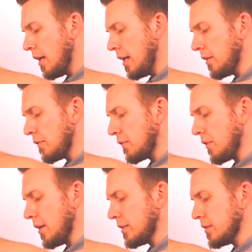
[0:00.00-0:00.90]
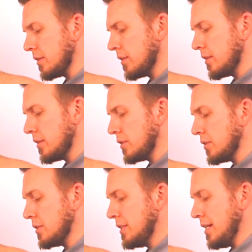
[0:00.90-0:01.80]
in the front
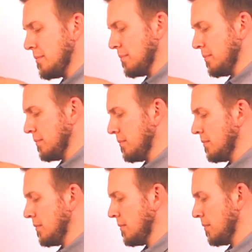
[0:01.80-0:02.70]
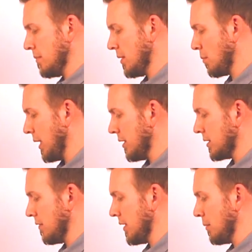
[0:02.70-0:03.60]
to dim the
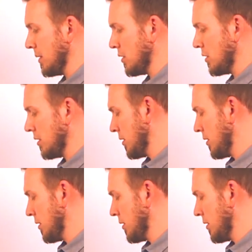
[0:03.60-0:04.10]
brightness of the image,